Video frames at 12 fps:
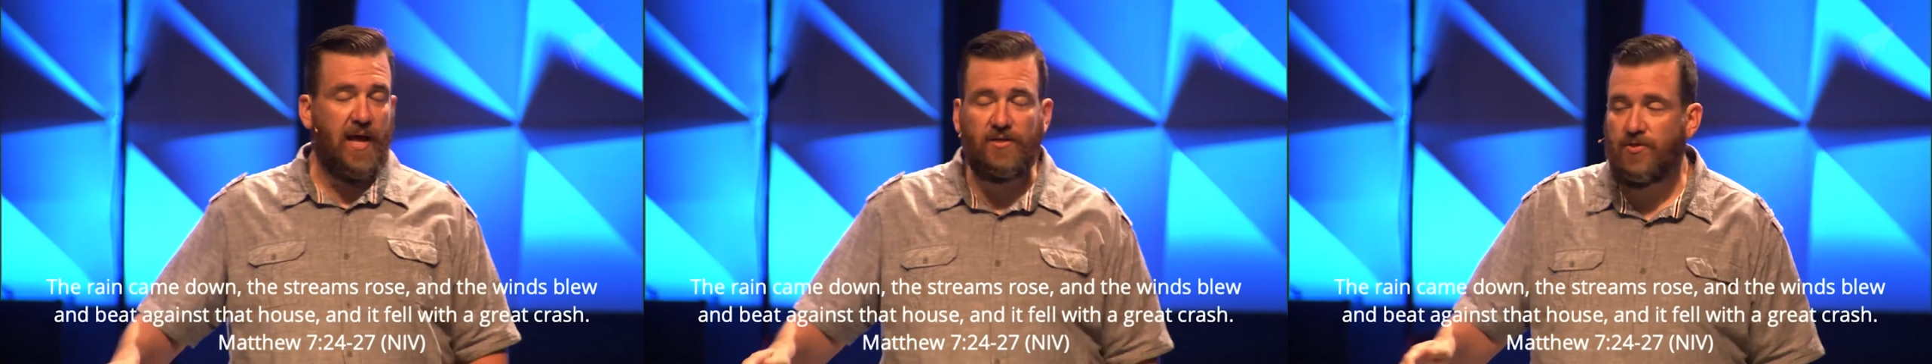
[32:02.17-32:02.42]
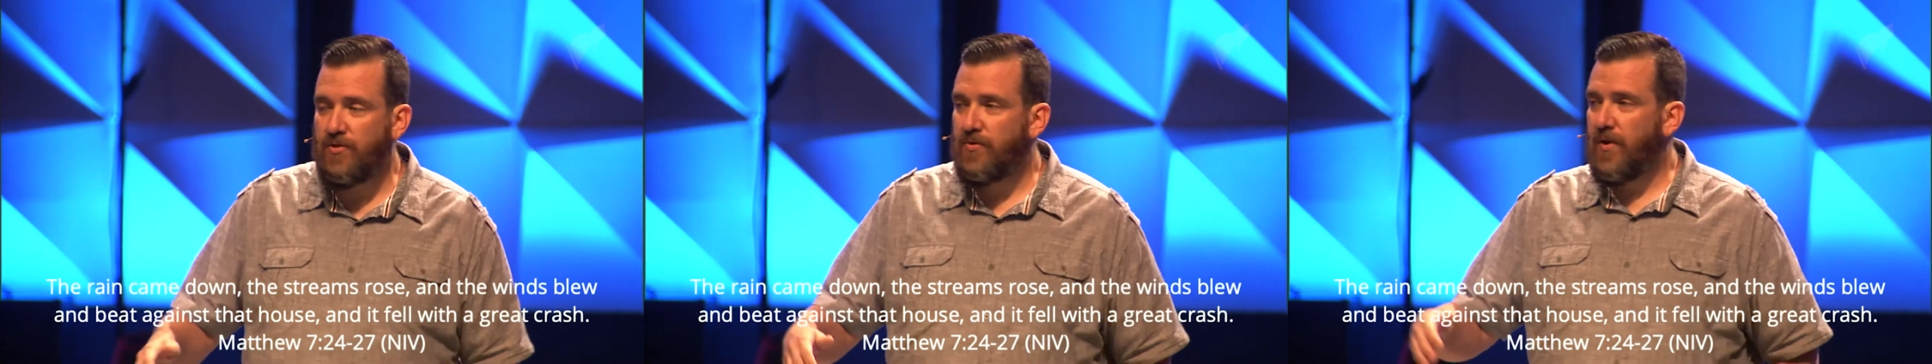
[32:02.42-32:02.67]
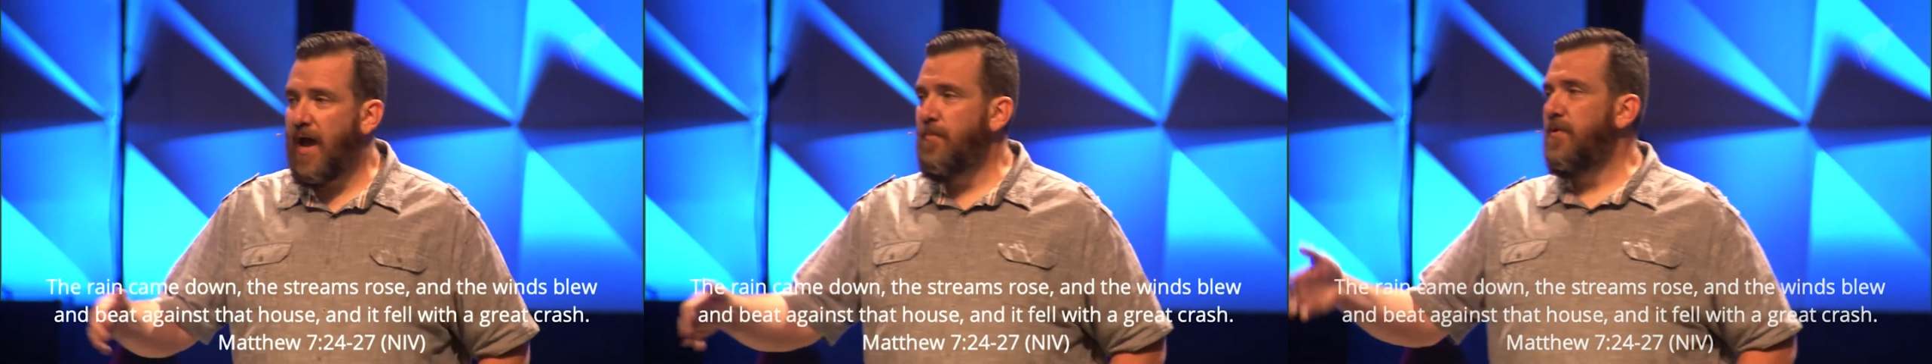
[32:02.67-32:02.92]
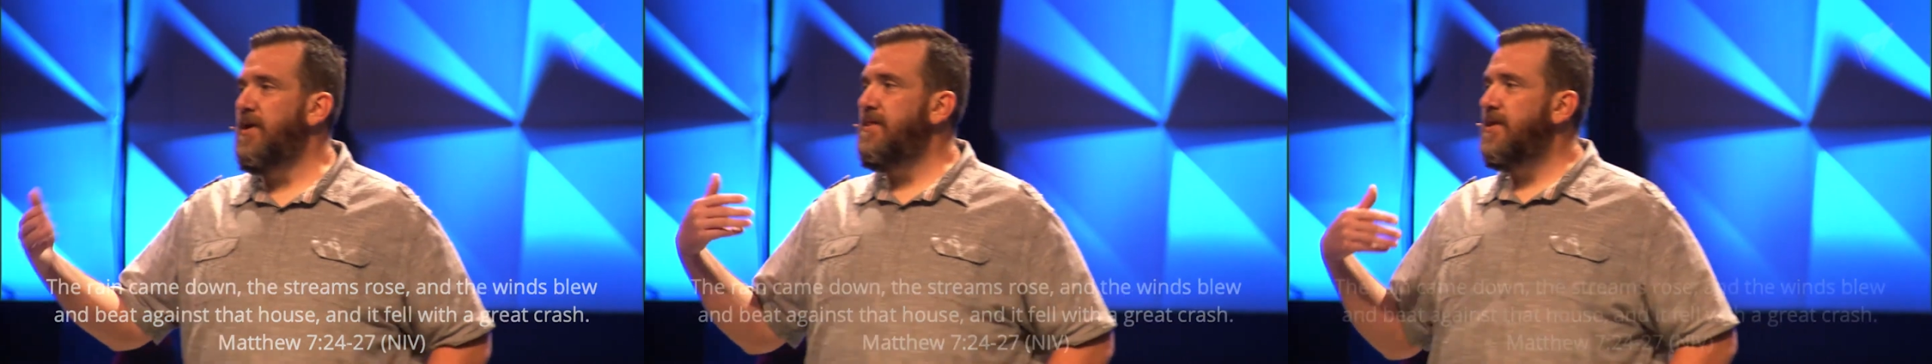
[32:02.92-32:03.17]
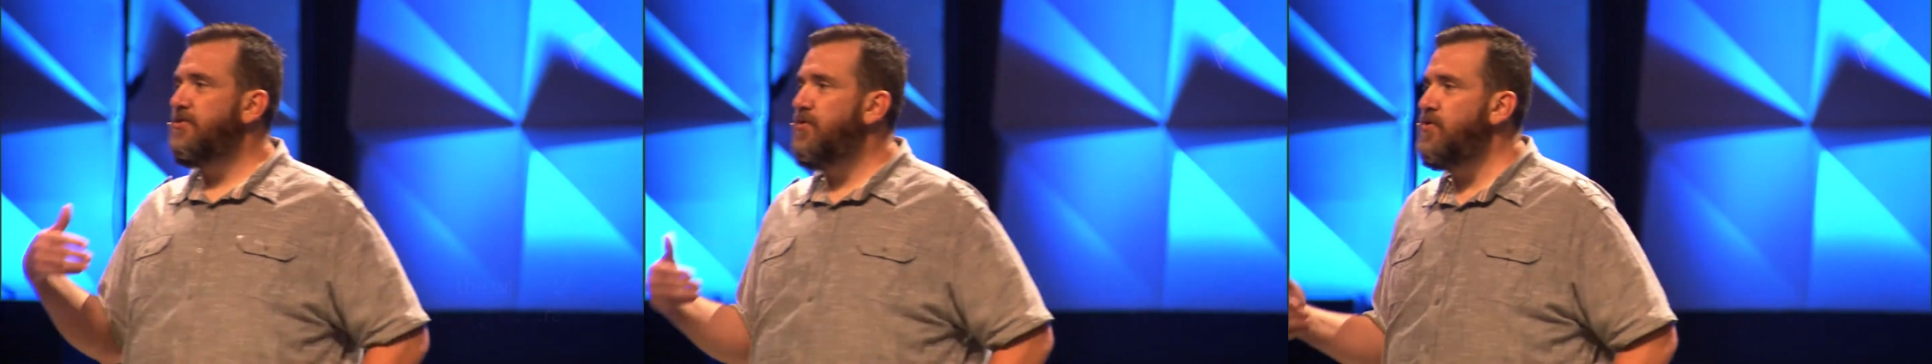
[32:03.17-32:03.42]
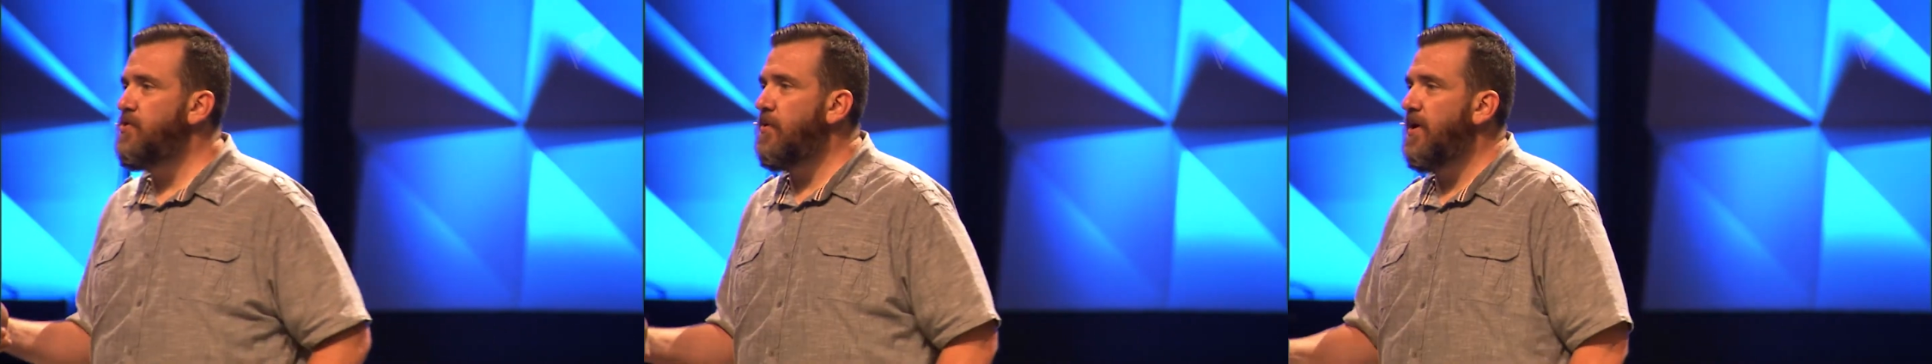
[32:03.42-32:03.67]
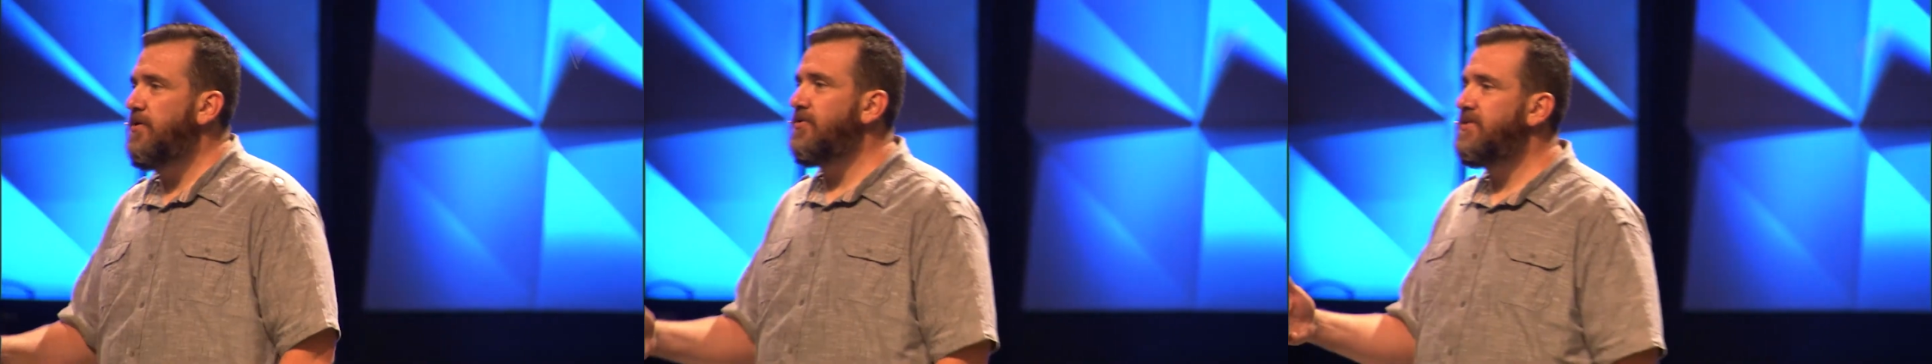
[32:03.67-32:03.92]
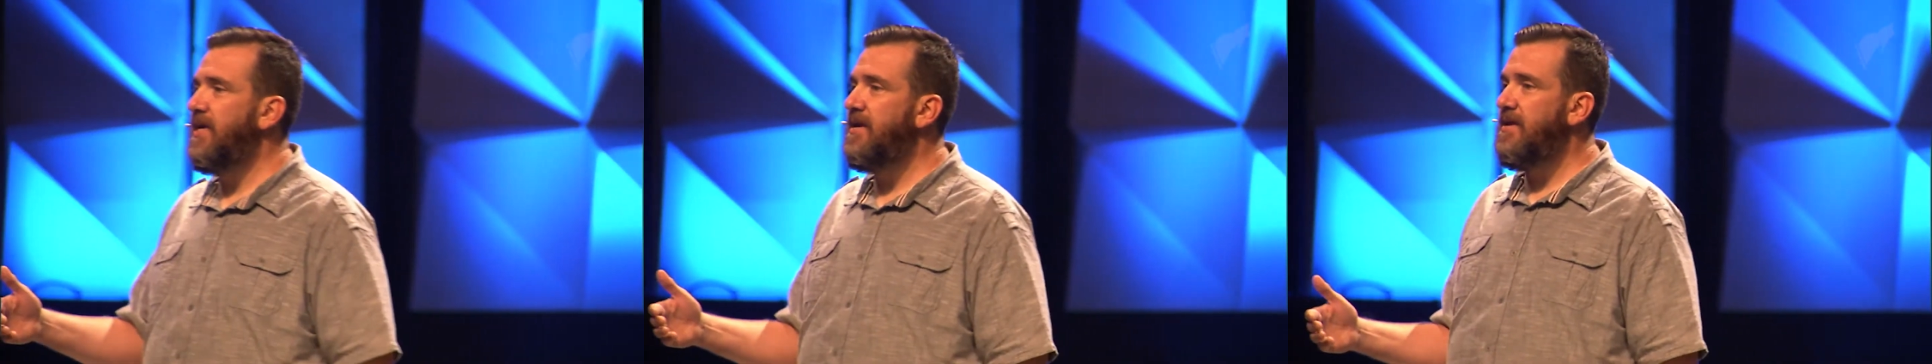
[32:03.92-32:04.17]
as I'm reading that to you, you're
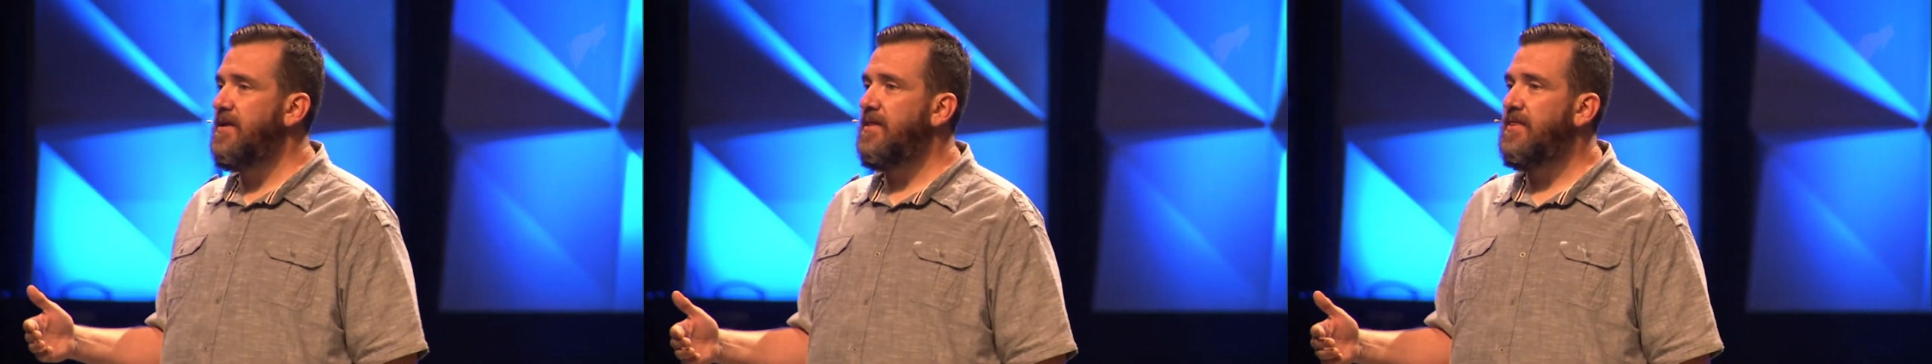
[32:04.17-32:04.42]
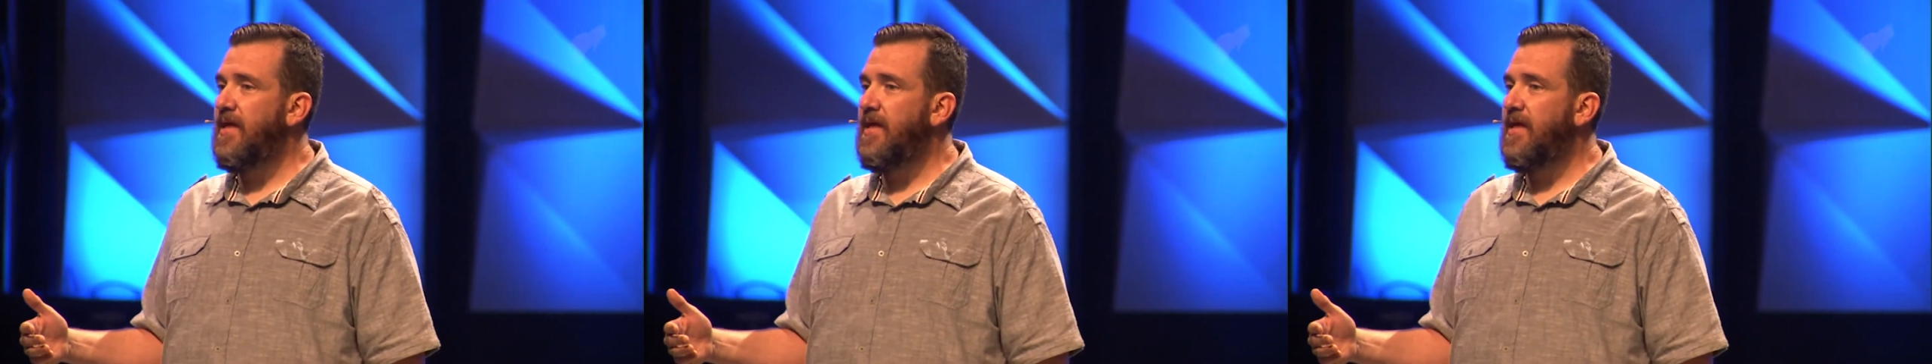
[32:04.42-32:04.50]
understanding